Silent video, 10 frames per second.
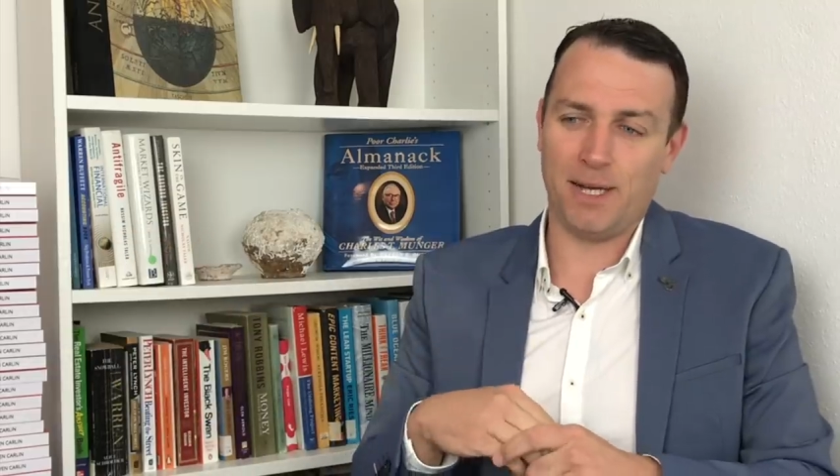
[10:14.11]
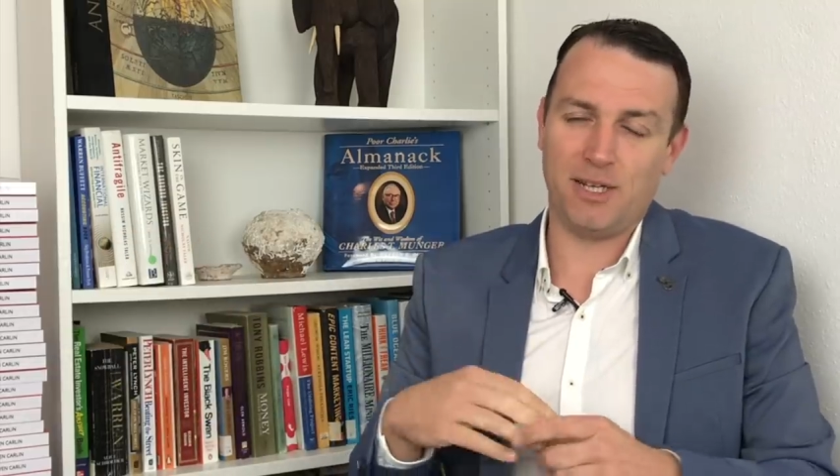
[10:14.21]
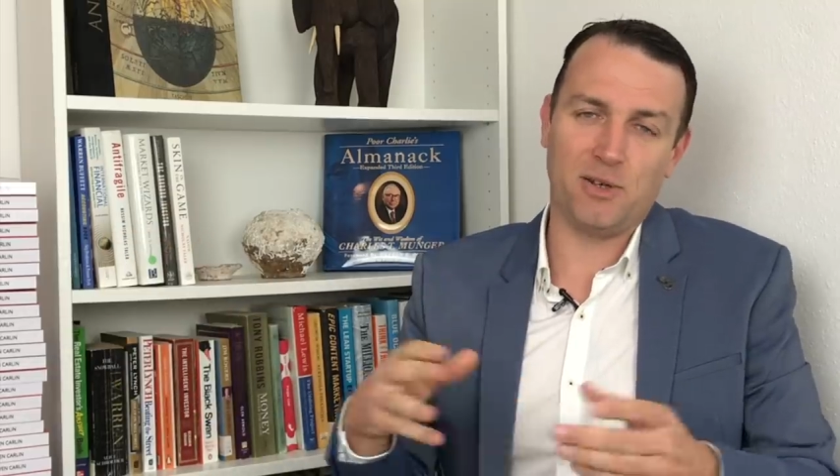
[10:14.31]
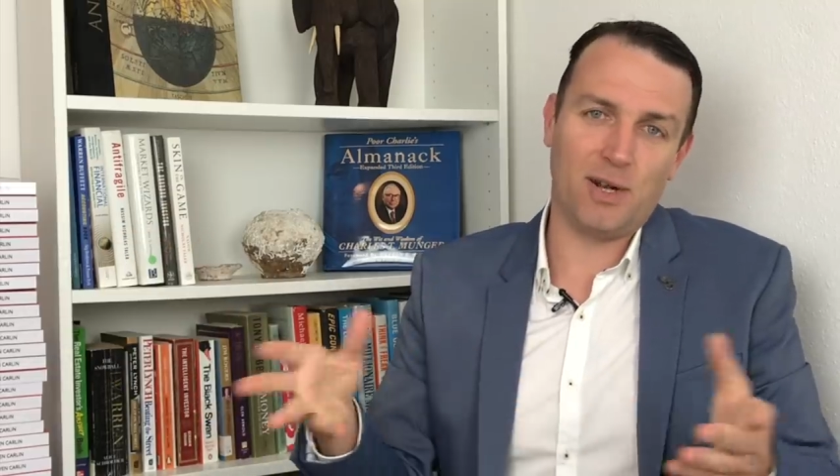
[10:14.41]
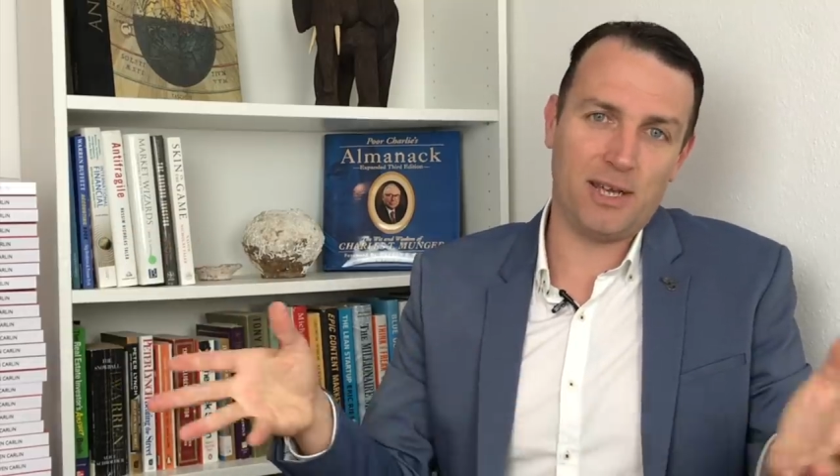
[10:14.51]

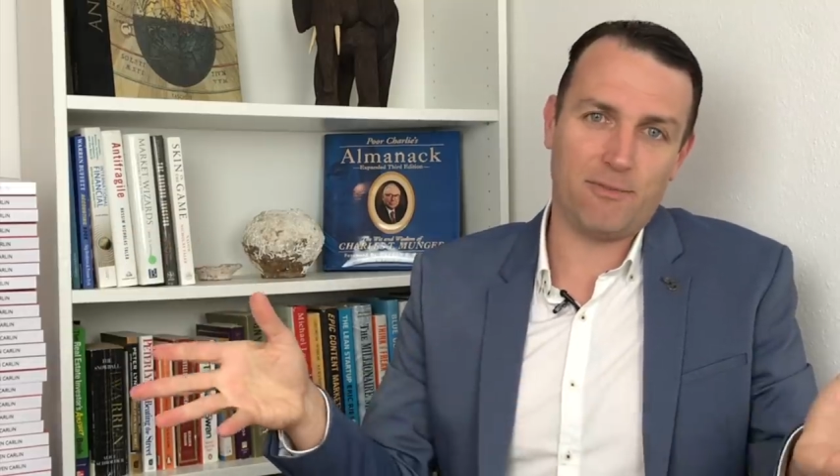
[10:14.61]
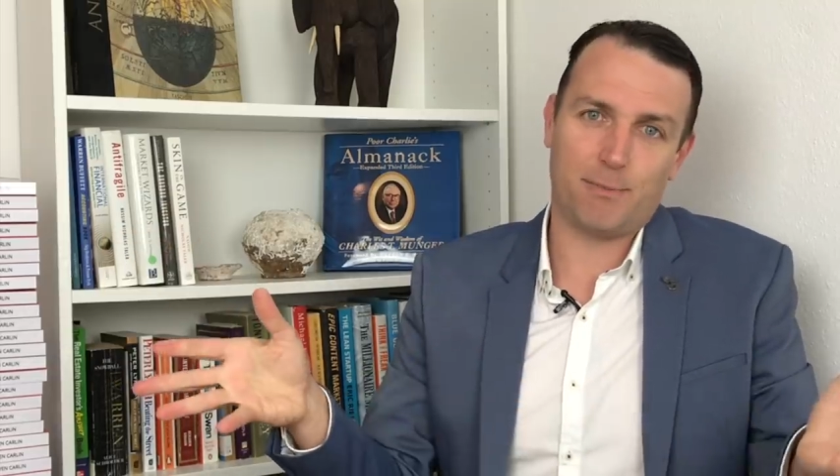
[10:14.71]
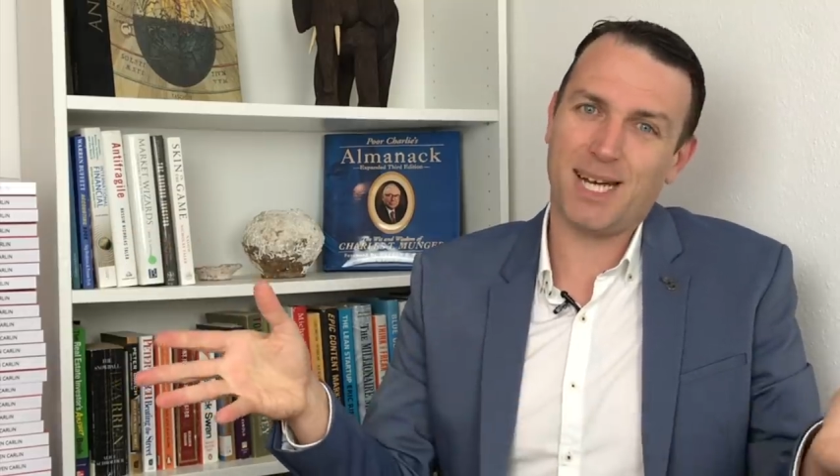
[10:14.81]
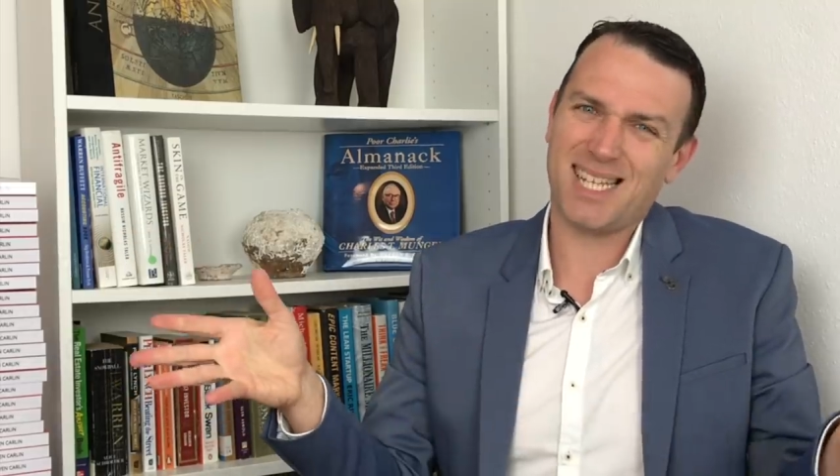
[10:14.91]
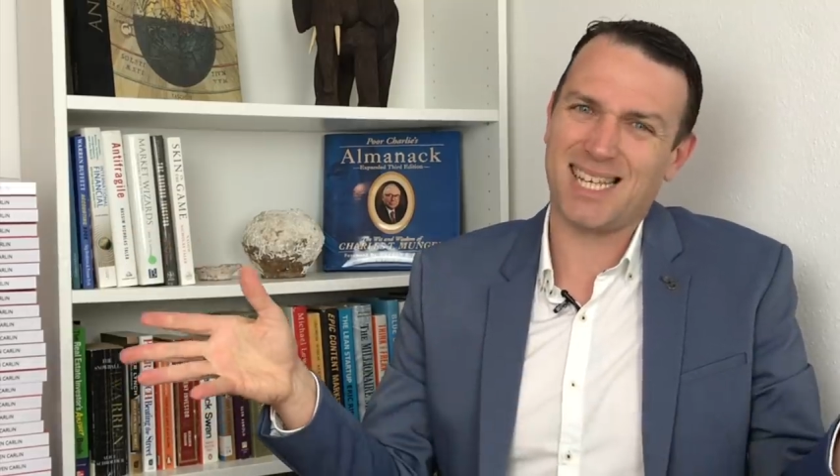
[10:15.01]
and you leave
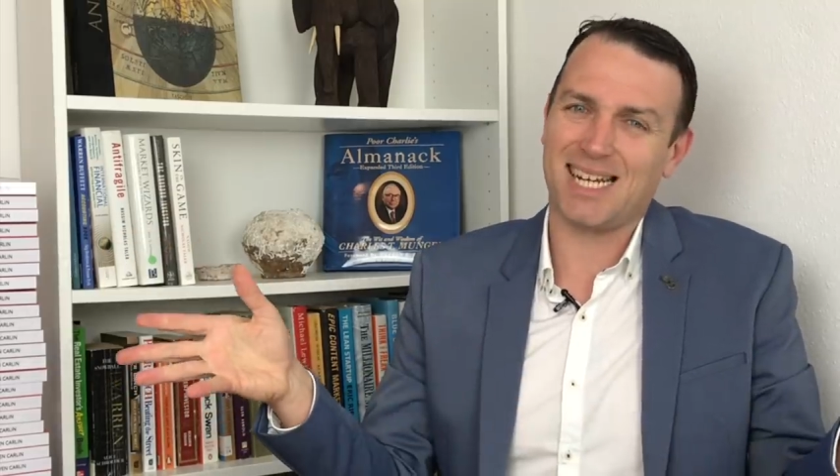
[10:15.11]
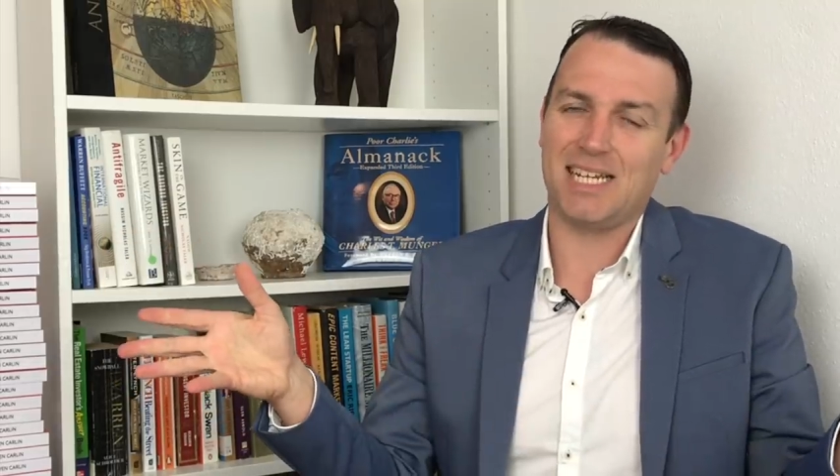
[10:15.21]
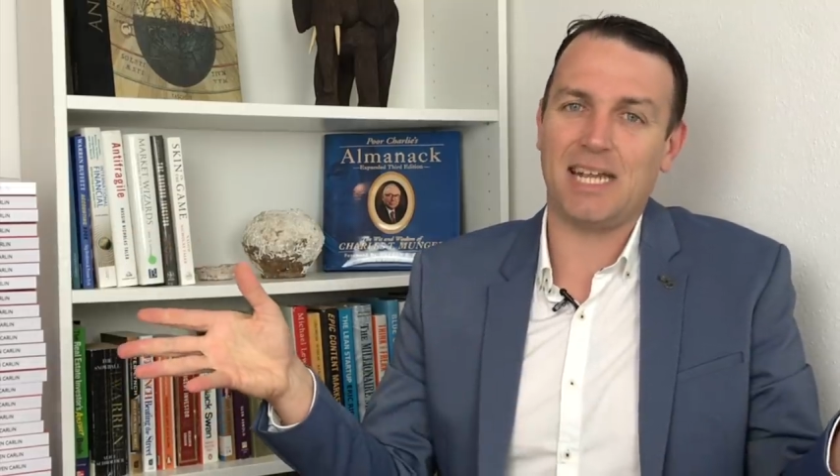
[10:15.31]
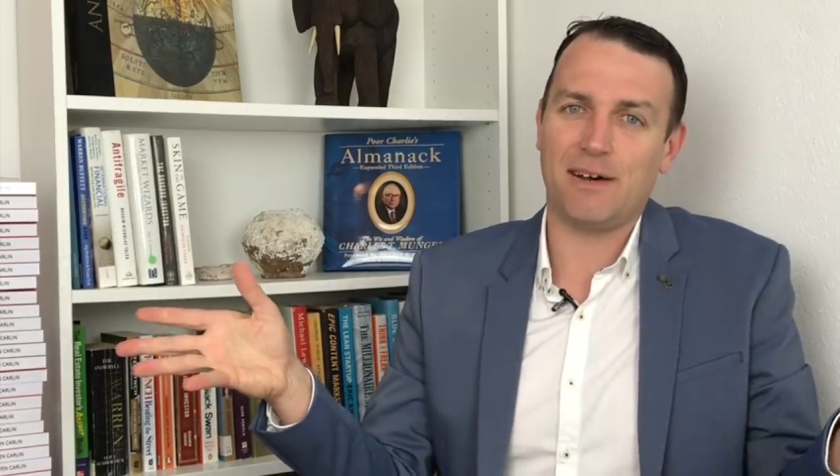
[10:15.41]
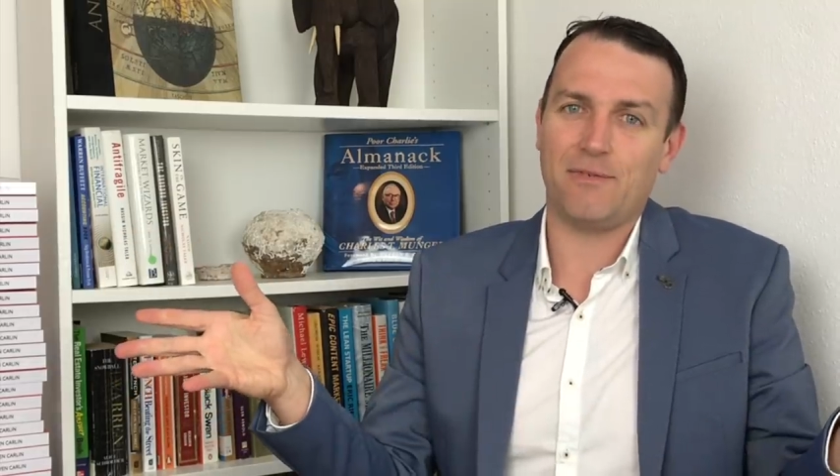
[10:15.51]
practically
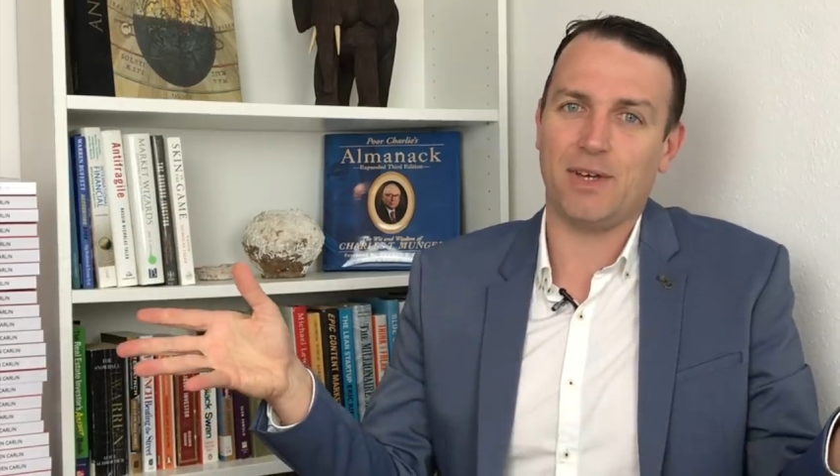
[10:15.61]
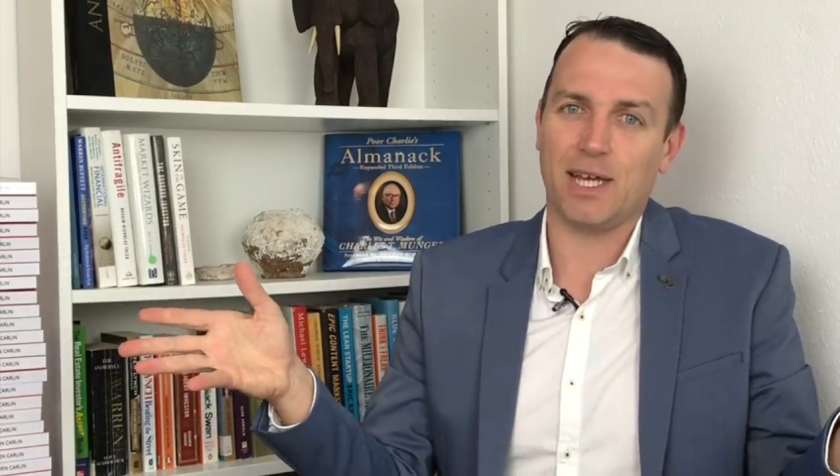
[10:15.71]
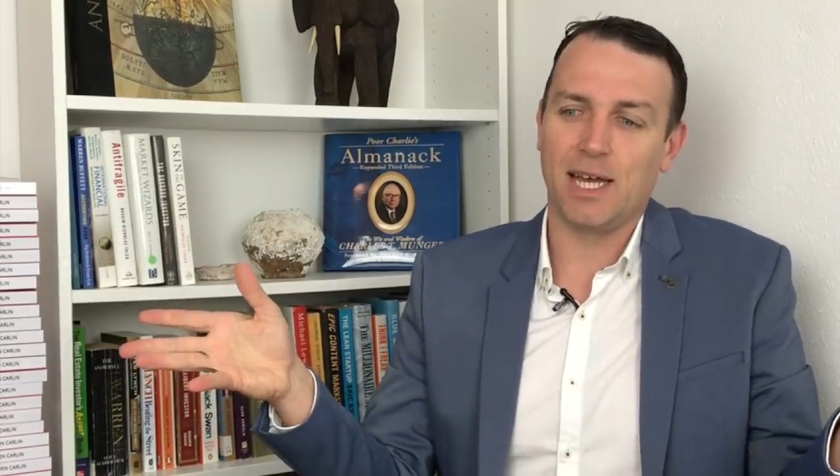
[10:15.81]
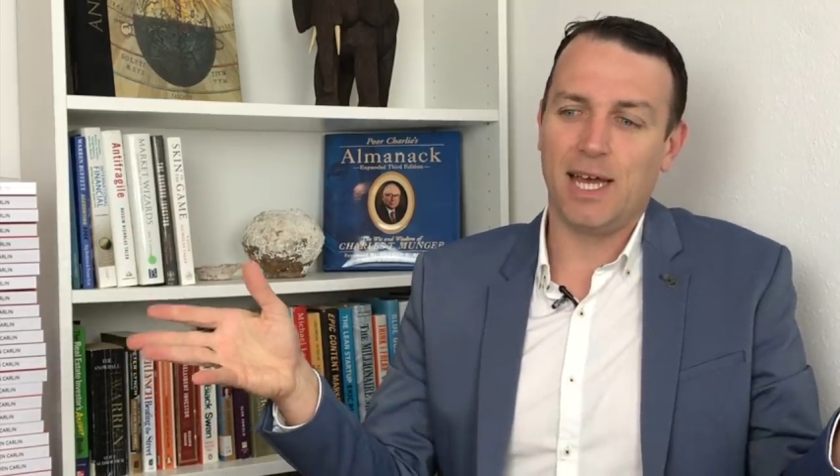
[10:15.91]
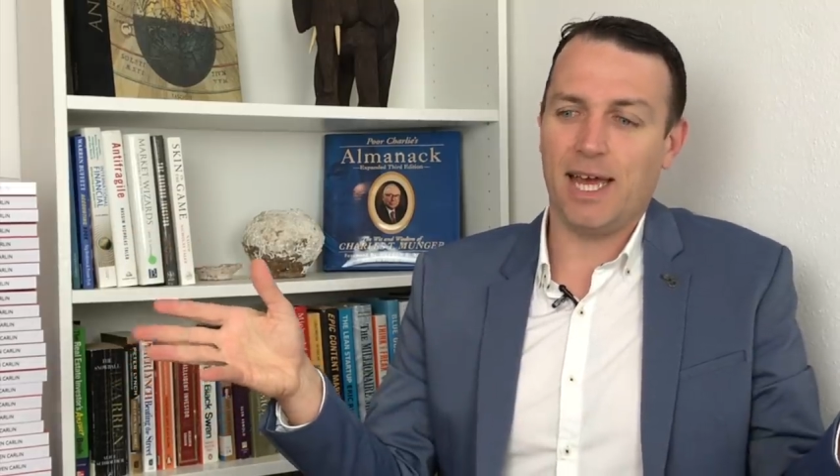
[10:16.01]
nothing